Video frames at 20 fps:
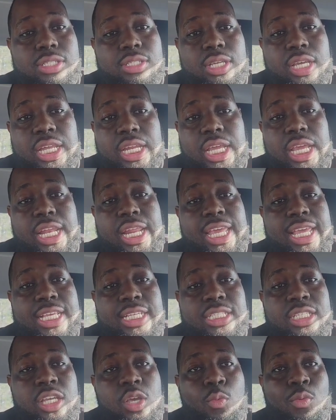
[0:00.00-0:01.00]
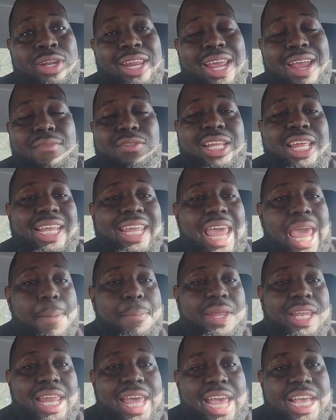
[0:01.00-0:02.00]
It is. With everything that
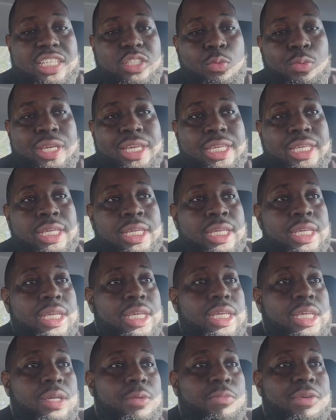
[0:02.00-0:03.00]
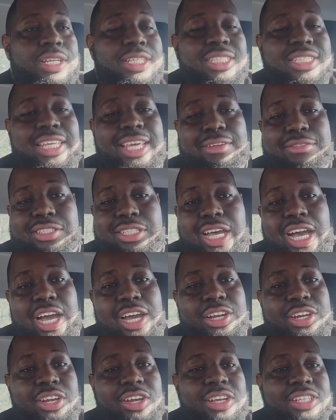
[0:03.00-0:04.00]
happened last week with Steve
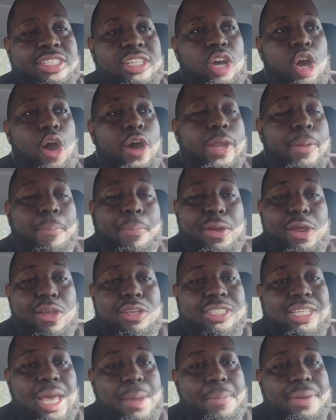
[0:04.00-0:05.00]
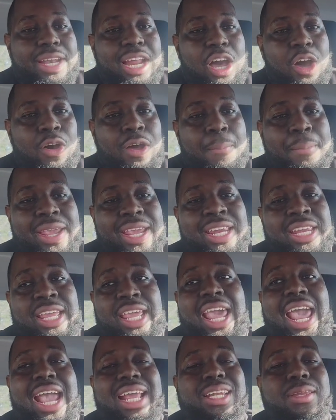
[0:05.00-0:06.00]
Saunders and all the players coming out, I mean, it
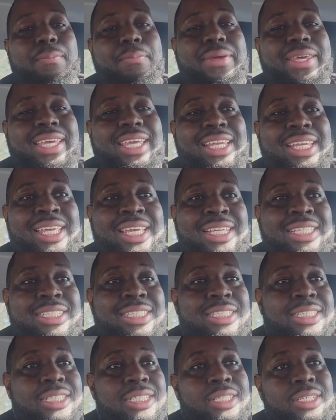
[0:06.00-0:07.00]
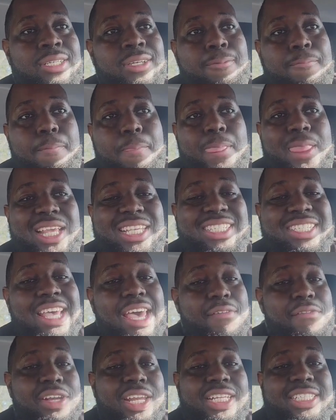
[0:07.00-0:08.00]
had to be at least
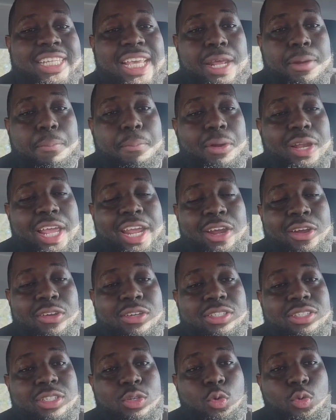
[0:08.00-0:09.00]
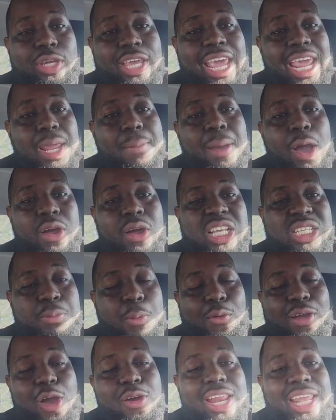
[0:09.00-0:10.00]
7 to 10 players who came out and
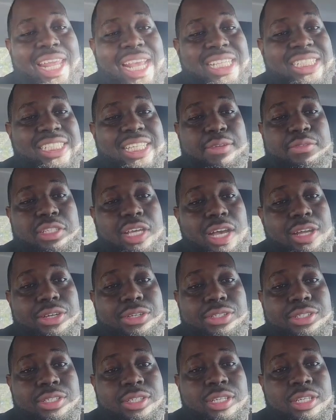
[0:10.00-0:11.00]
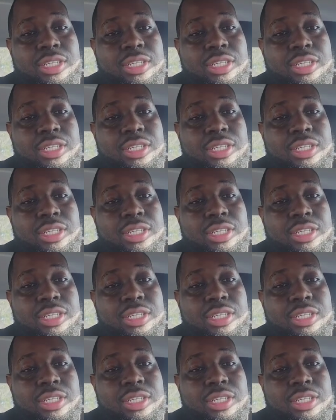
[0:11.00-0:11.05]
spoke out against Steve Saunders.